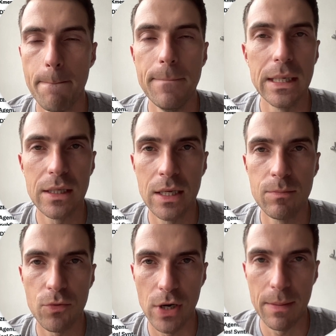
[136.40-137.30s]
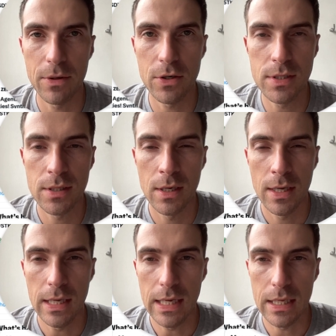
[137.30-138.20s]
billion parameters.
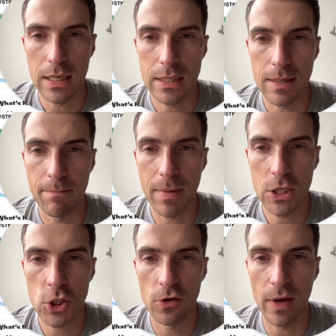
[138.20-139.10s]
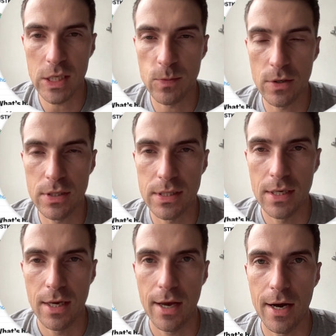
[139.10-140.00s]
It is a mixture of experts,
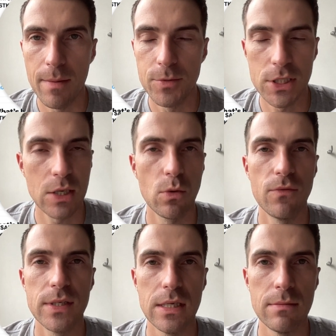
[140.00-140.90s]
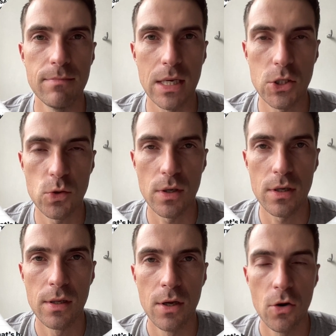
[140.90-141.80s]
just like we've seen
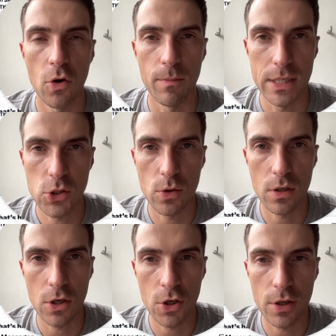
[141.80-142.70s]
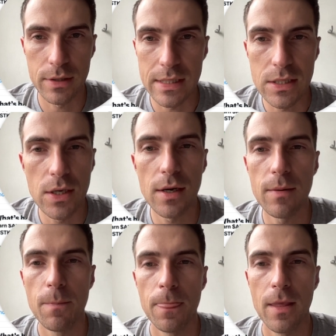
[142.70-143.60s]
Mixtral or Mistral earlier this
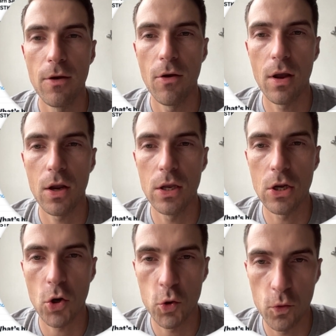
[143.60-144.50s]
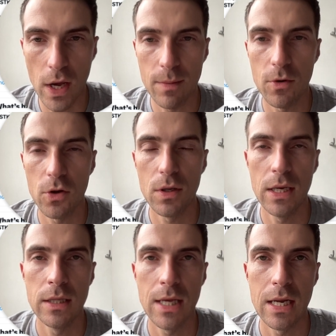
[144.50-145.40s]
year. Incredible
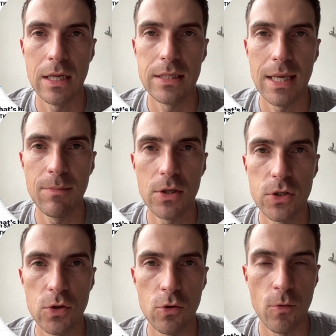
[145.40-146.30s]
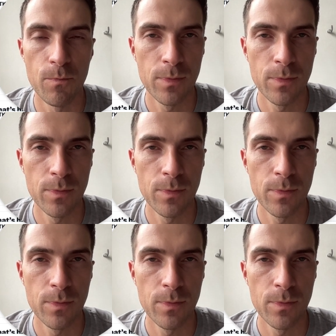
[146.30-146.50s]
in that it's able to